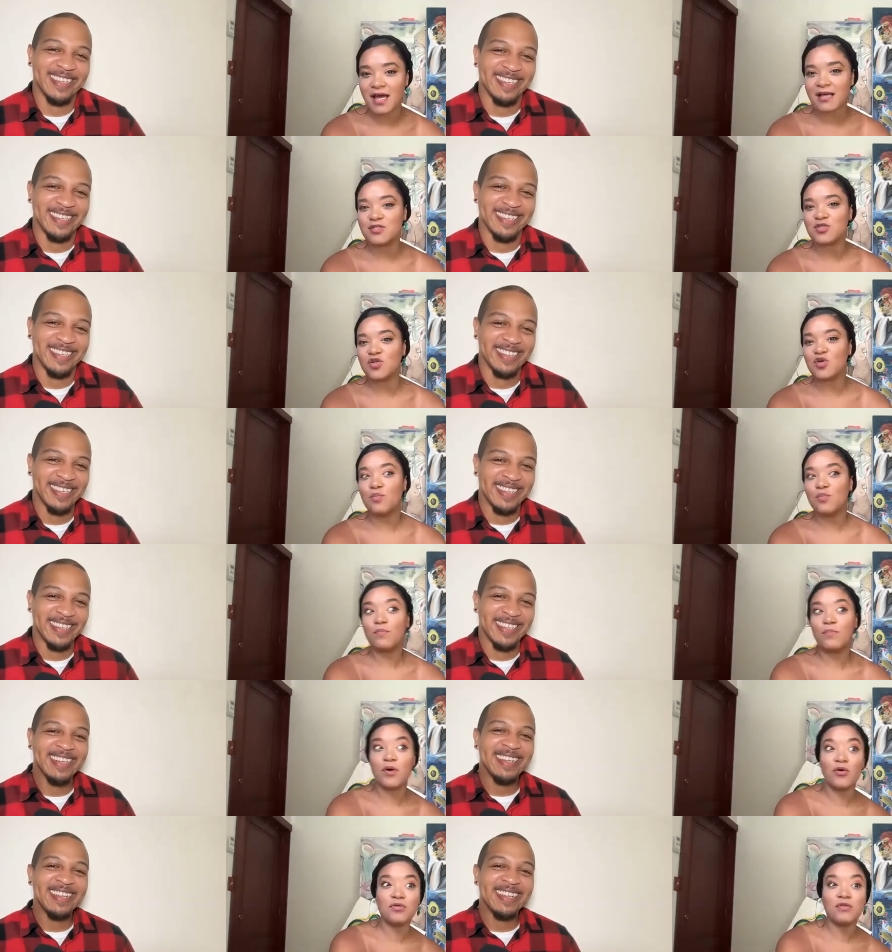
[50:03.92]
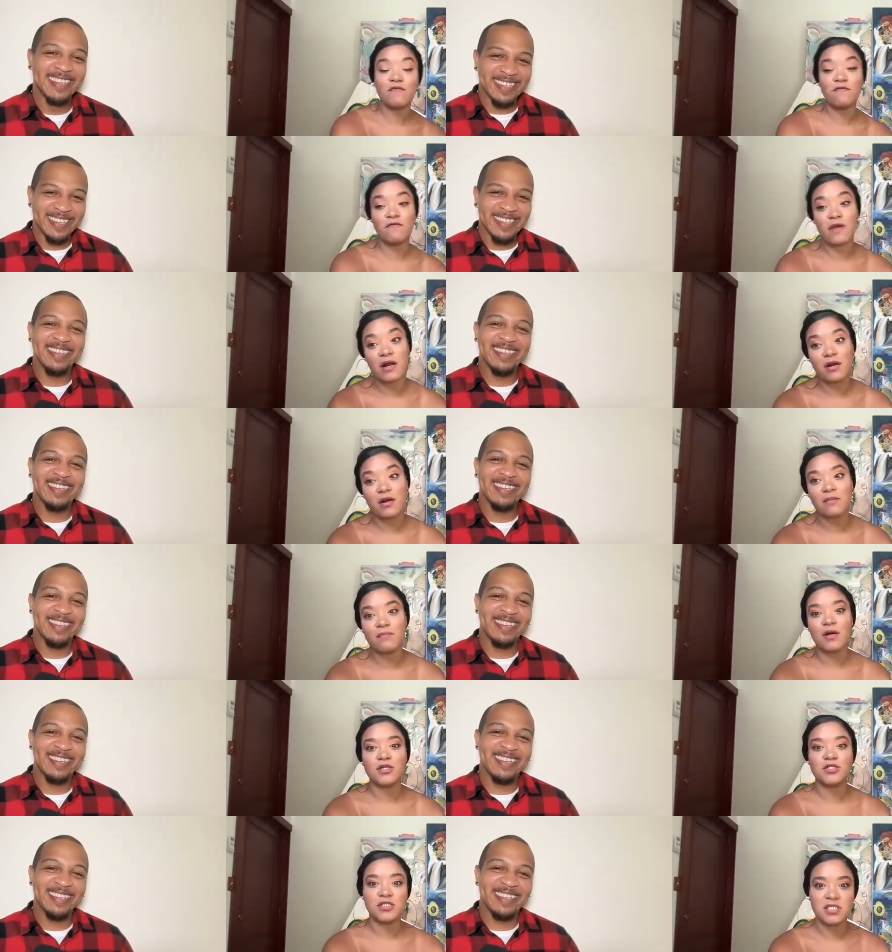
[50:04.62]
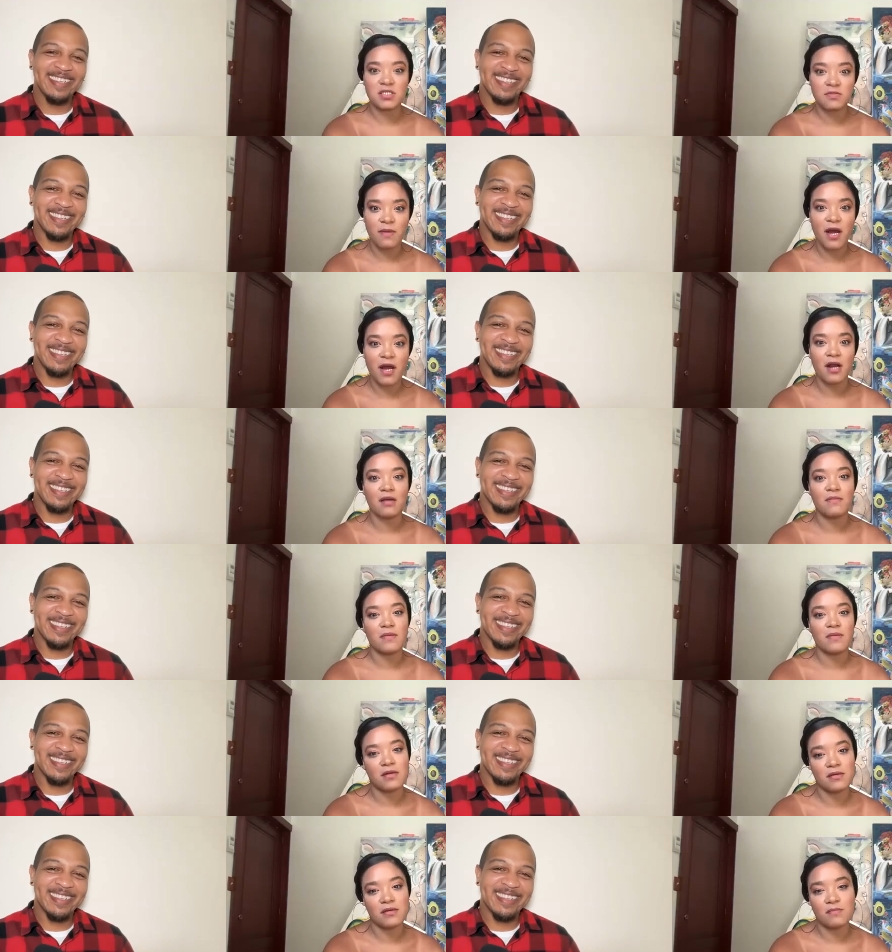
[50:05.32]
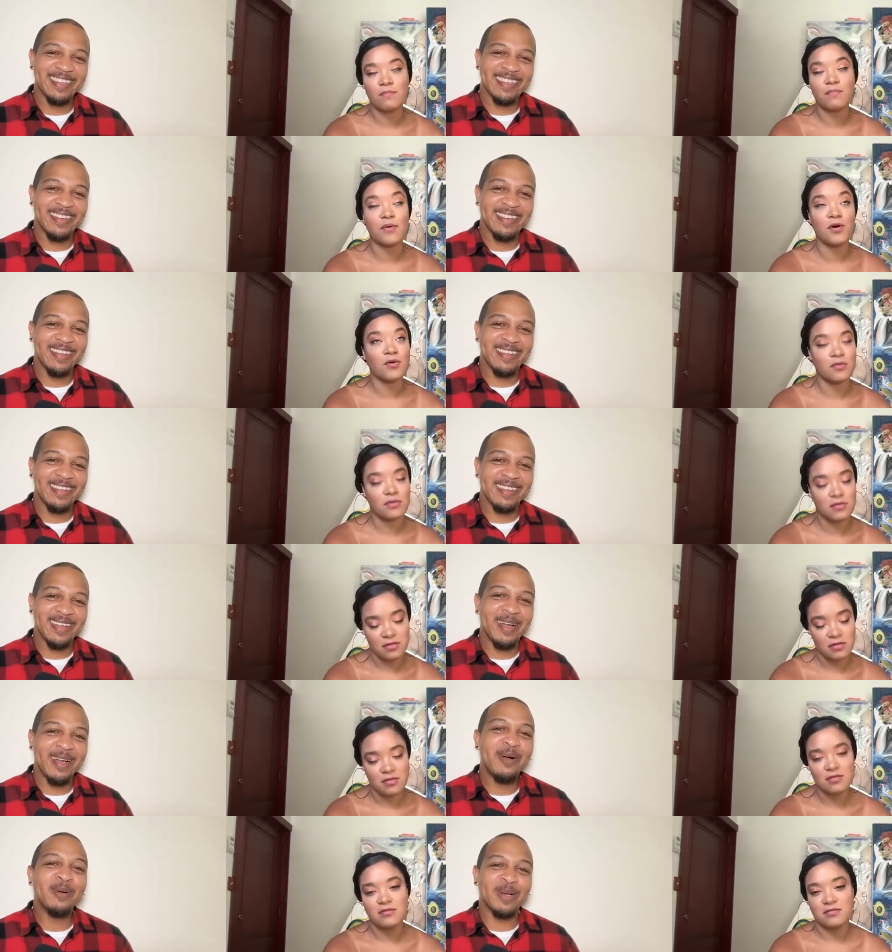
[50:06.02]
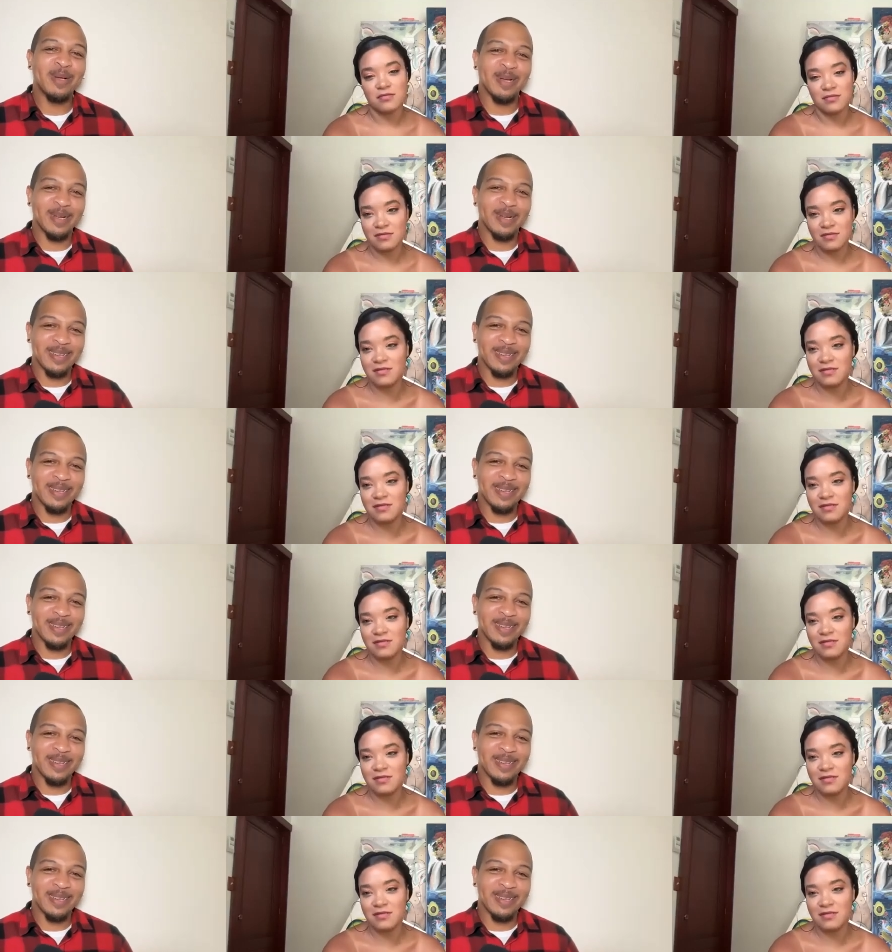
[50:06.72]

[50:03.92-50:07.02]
Speaker 1: that. So both very much inspire me. Both. Okay.